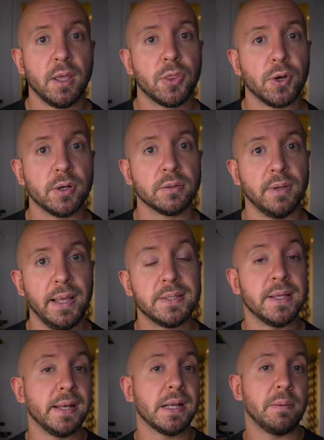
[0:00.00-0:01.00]
third
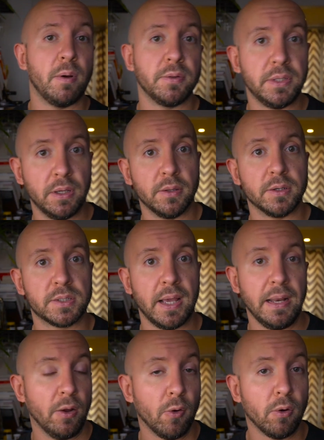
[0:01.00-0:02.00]
lens and come out the other
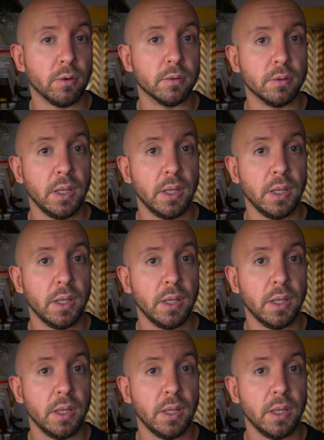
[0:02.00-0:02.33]
side whole?